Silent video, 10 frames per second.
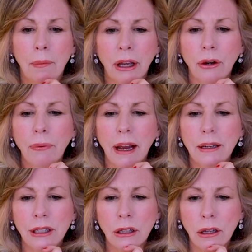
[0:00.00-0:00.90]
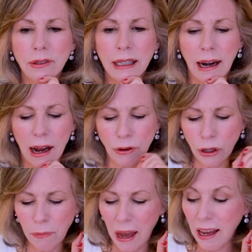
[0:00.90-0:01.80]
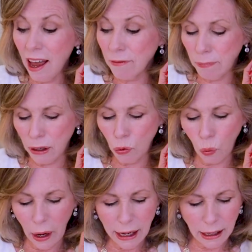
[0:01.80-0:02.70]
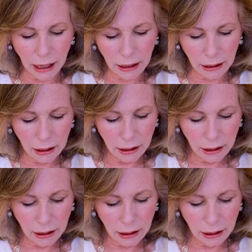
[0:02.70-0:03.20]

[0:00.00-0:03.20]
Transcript: but you're ready to close it out. You may have been waiting